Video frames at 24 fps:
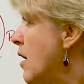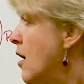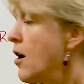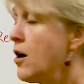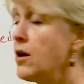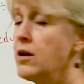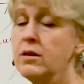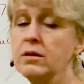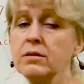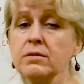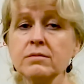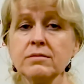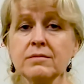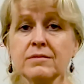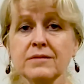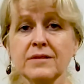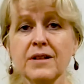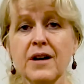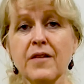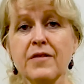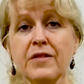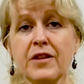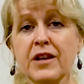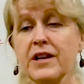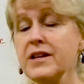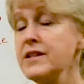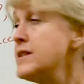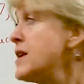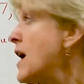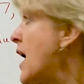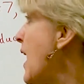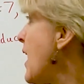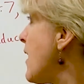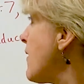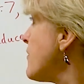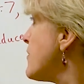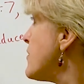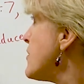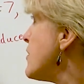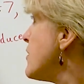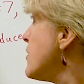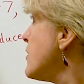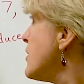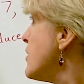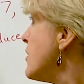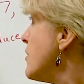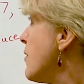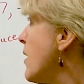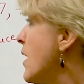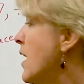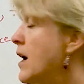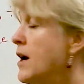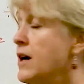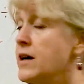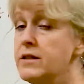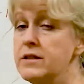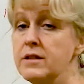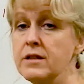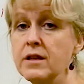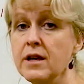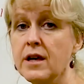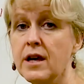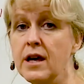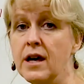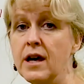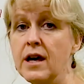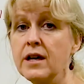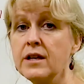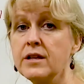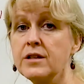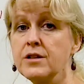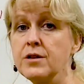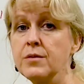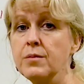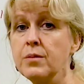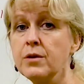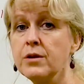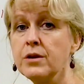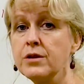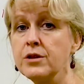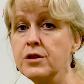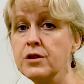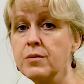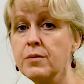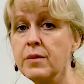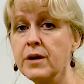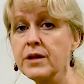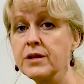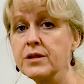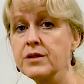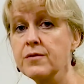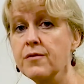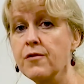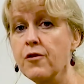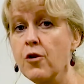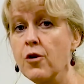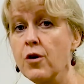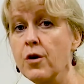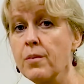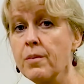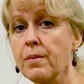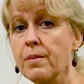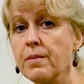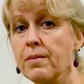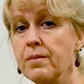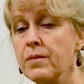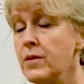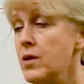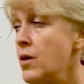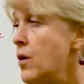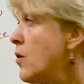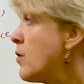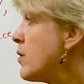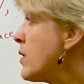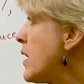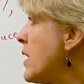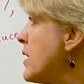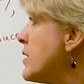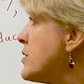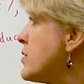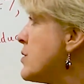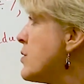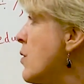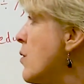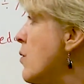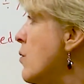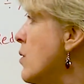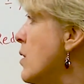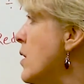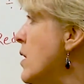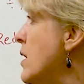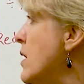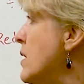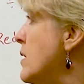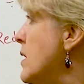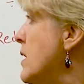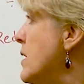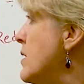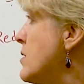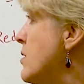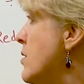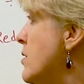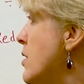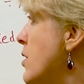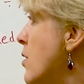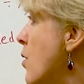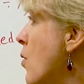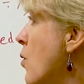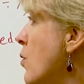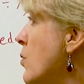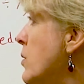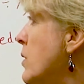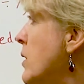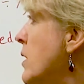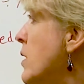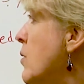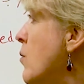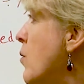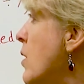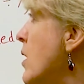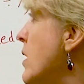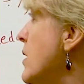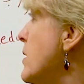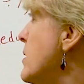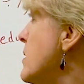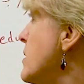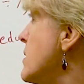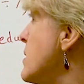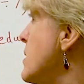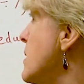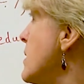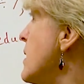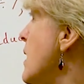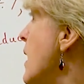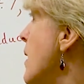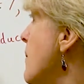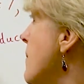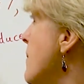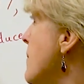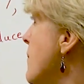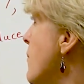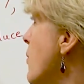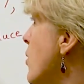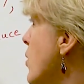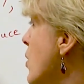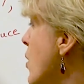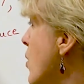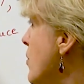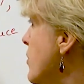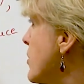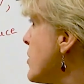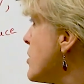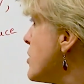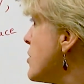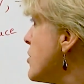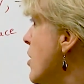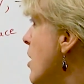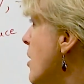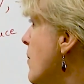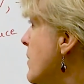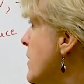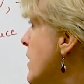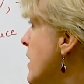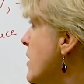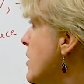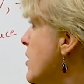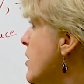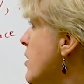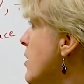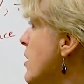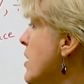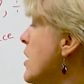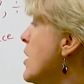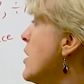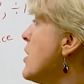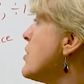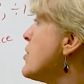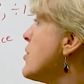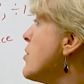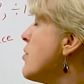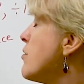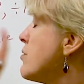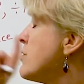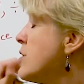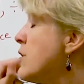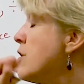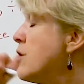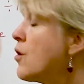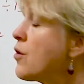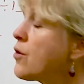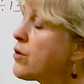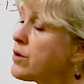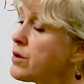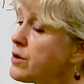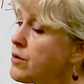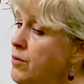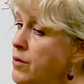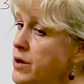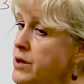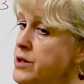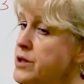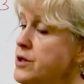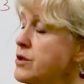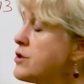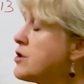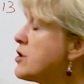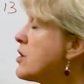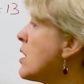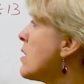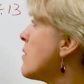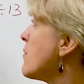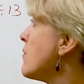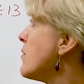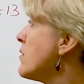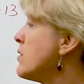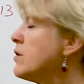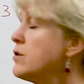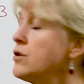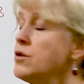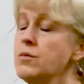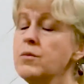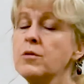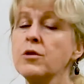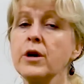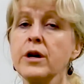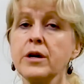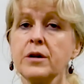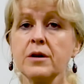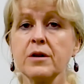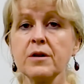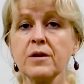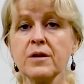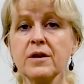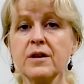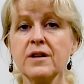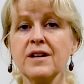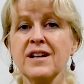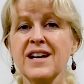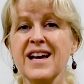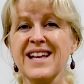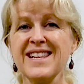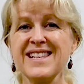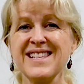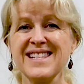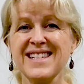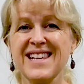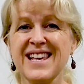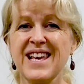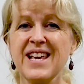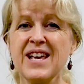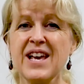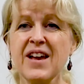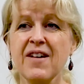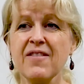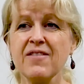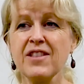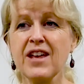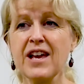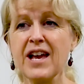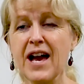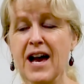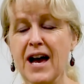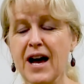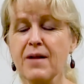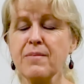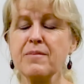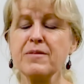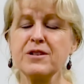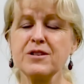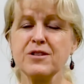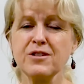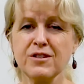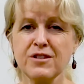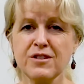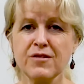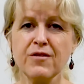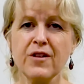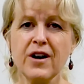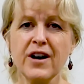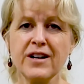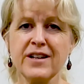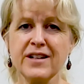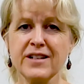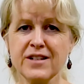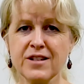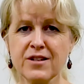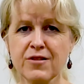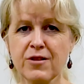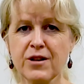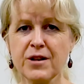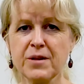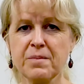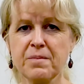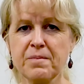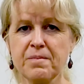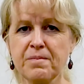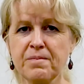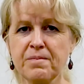all of these after you add and you put into mixed form. Okay, so these are the only ones that will go in the denominator, so those are the only ones you check for the numerator and see if they happen to divide into it.